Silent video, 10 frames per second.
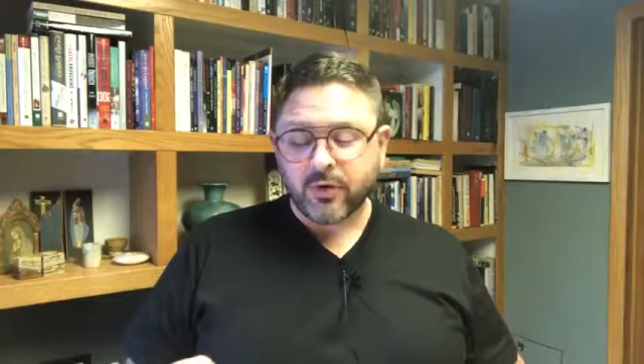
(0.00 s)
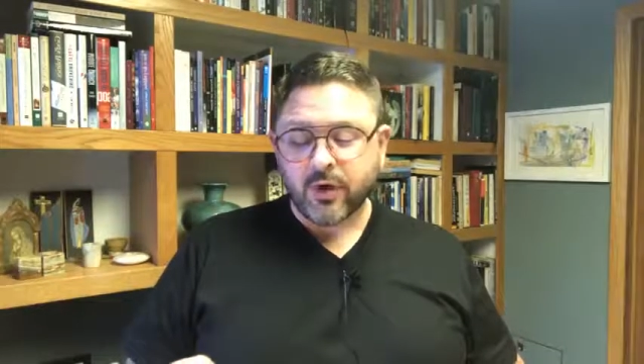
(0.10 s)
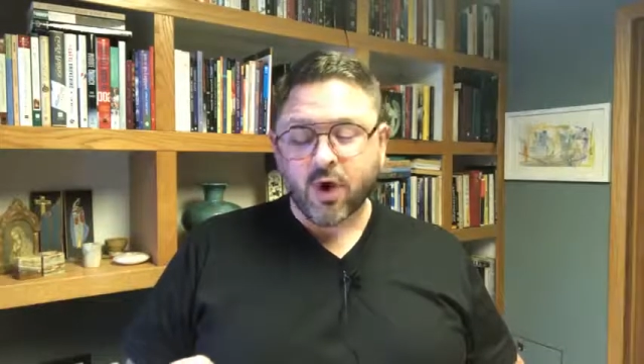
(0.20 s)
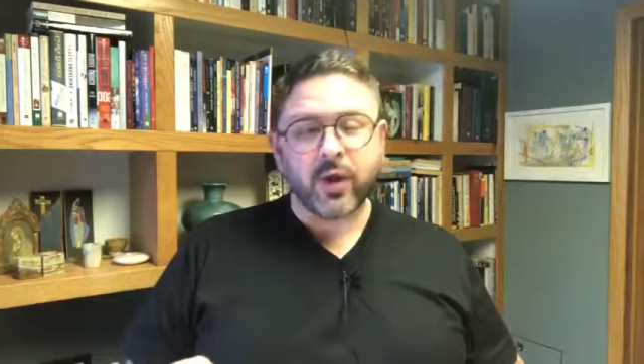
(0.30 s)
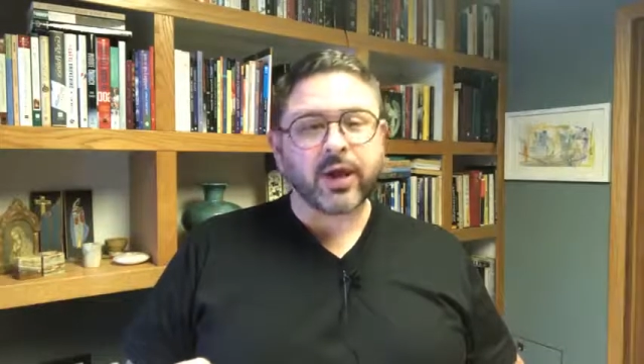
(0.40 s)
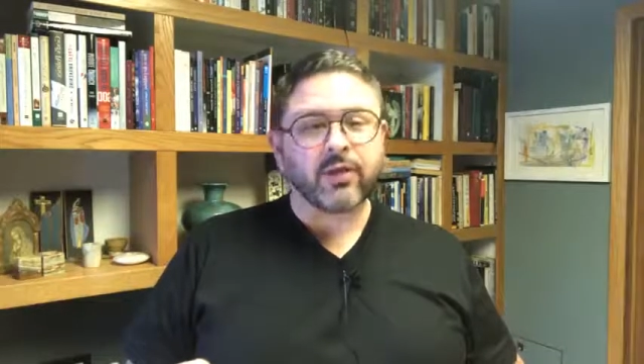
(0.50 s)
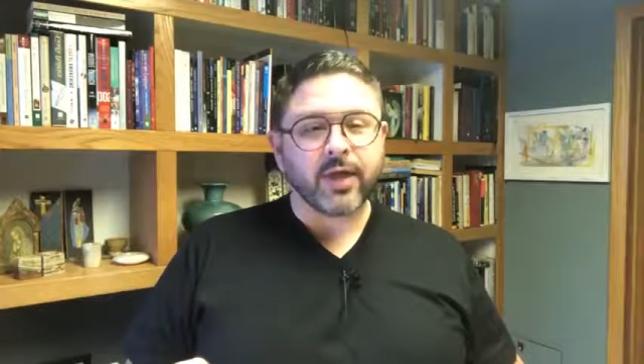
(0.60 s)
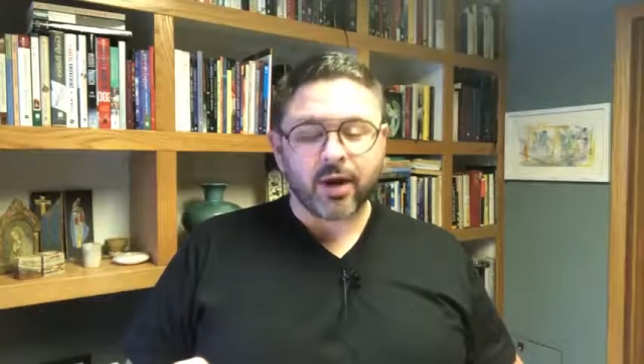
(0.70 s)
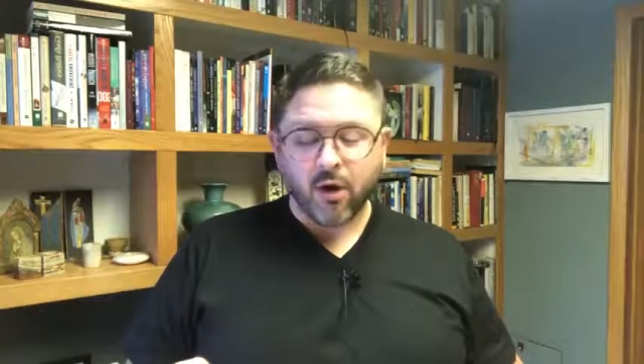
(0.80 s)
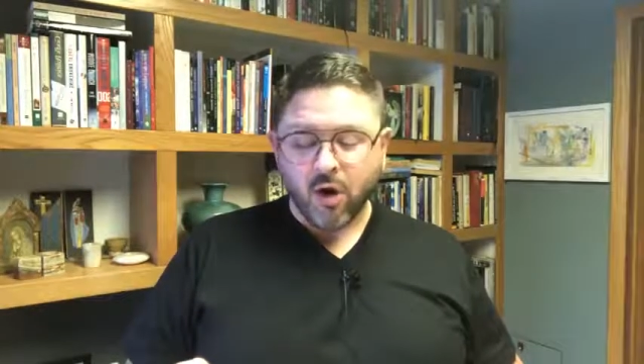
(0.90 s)
knowing
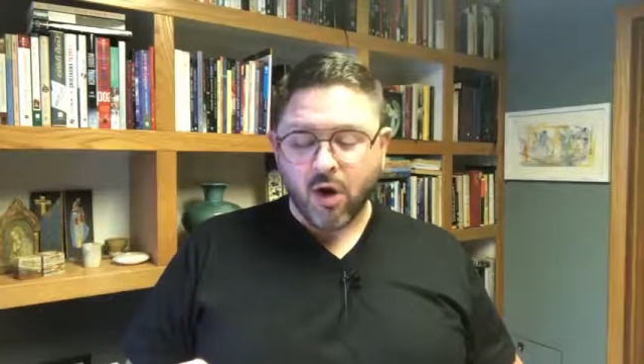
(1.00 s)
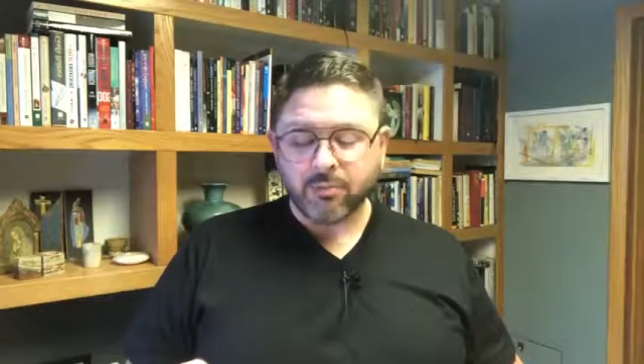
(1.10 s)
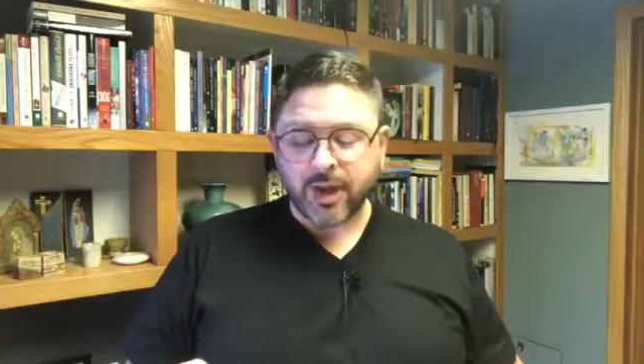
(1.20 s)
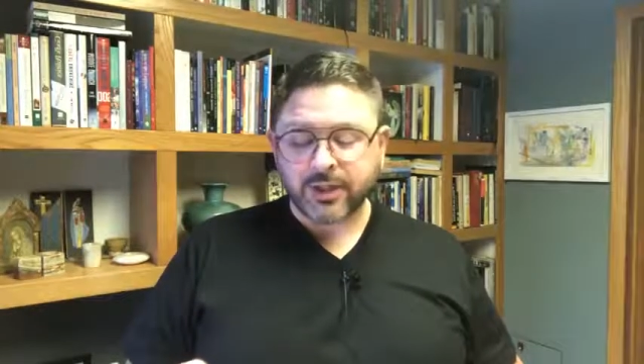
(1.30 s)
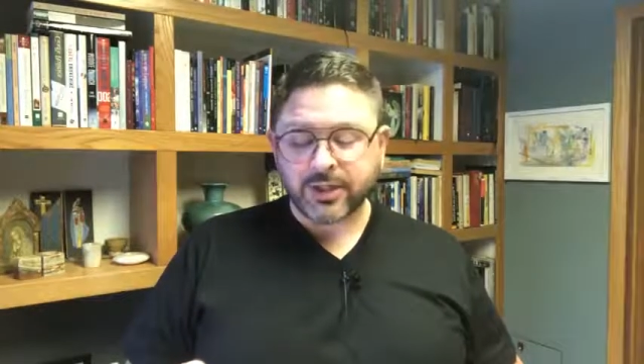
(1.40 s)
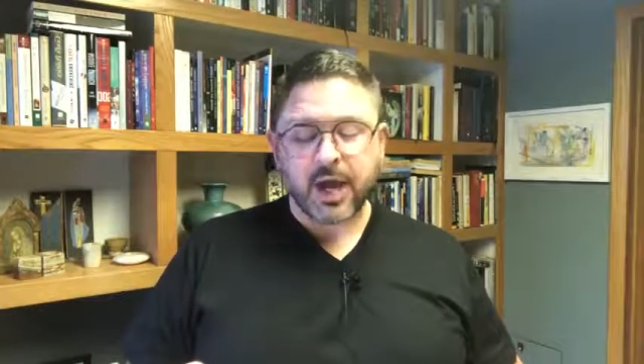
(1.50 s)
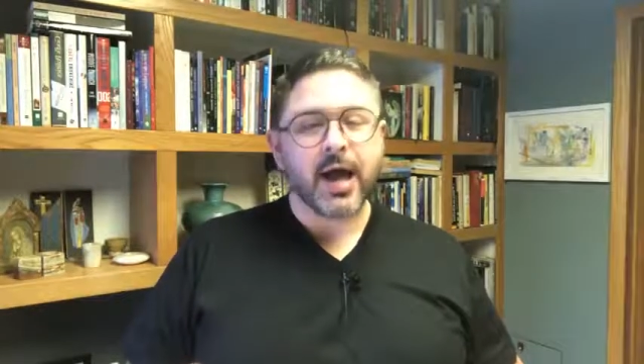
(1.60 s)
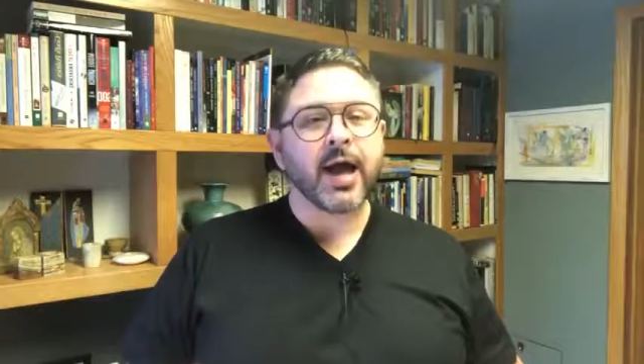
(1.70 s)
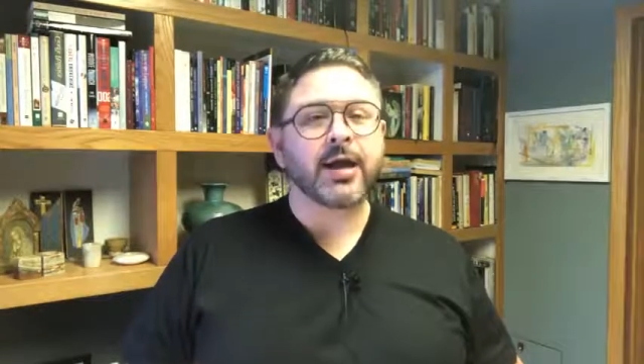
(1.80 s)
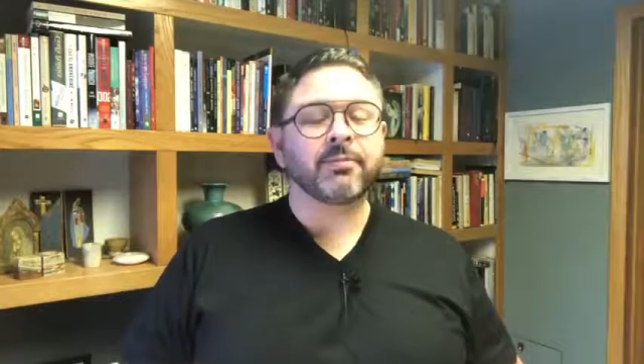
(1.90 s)
that all my
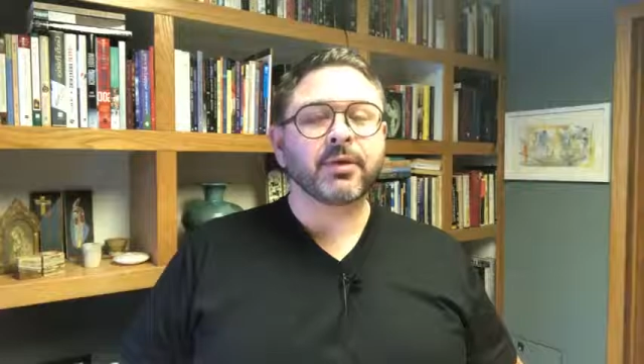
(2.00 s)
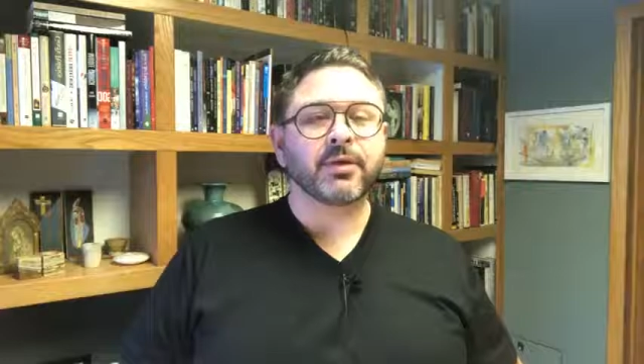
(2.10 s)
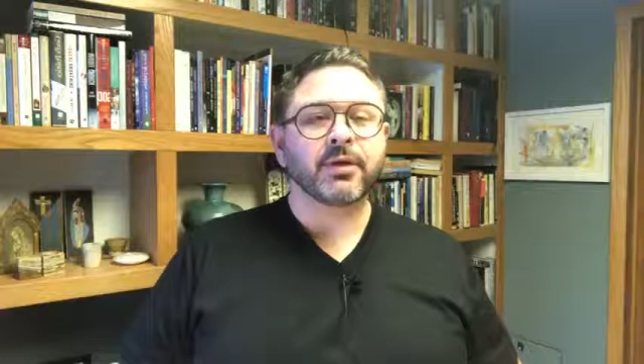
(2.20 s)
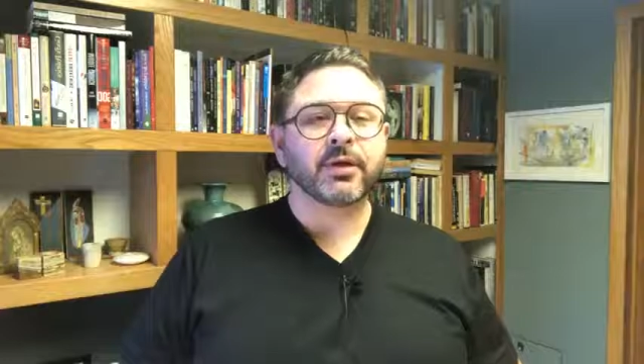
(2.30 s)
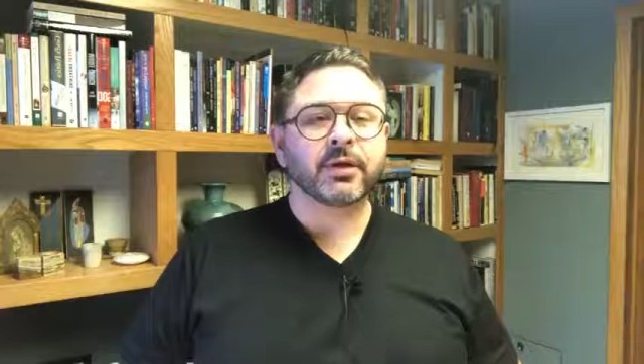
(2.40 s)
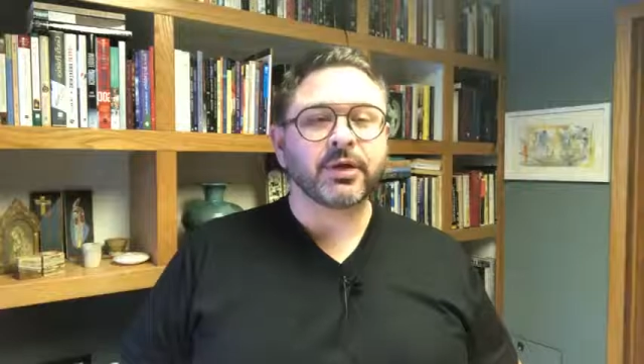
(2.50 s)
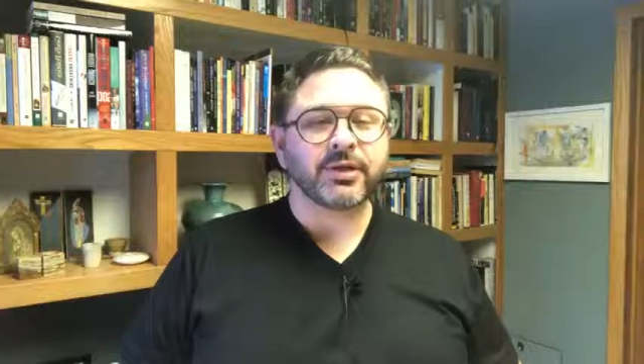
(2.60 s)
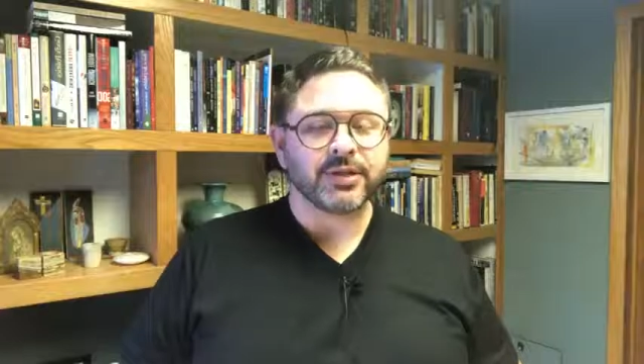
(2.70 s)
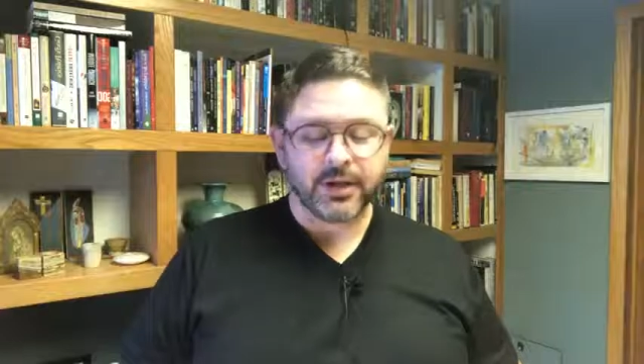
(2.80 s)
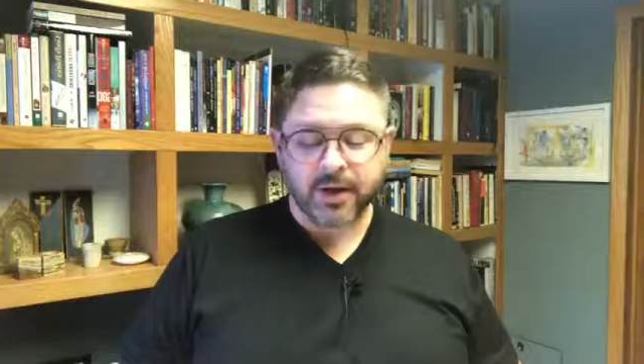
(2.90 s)
time
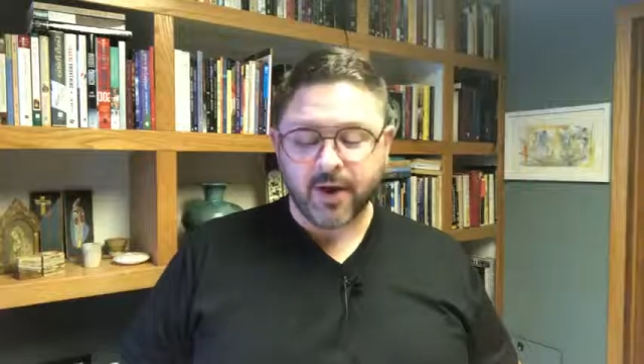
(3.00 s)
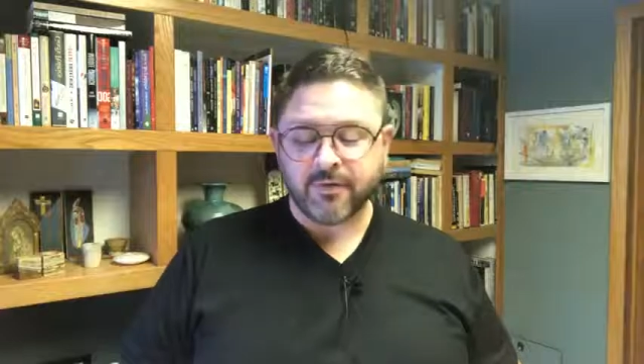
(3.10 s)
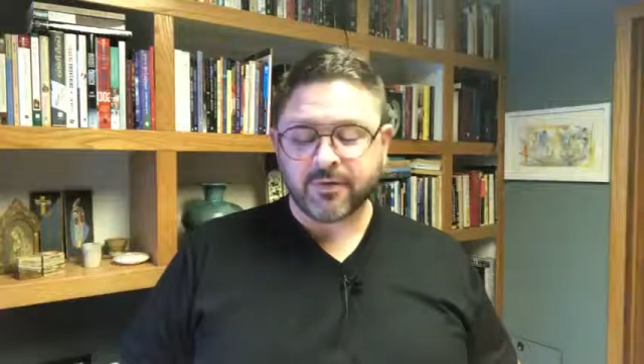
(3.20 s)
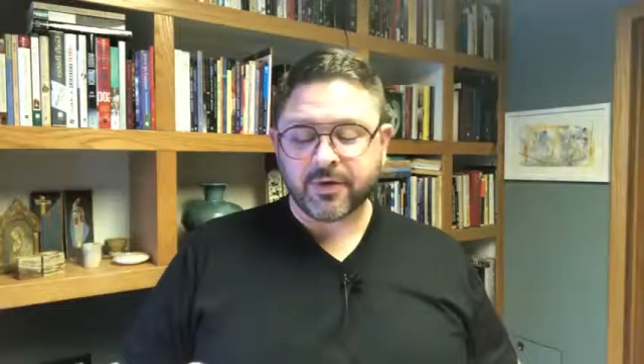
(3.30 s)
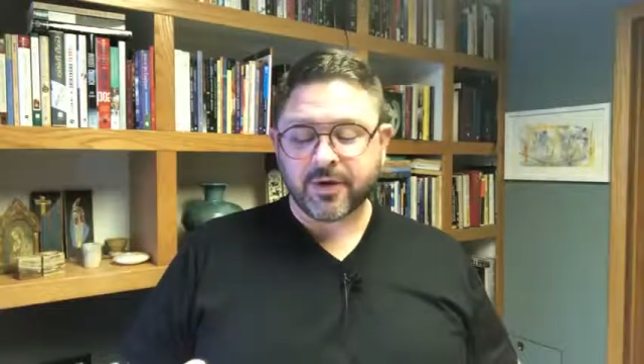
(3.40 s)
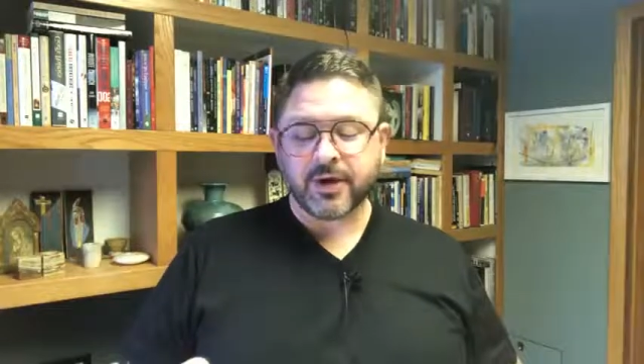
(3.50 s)
is enough,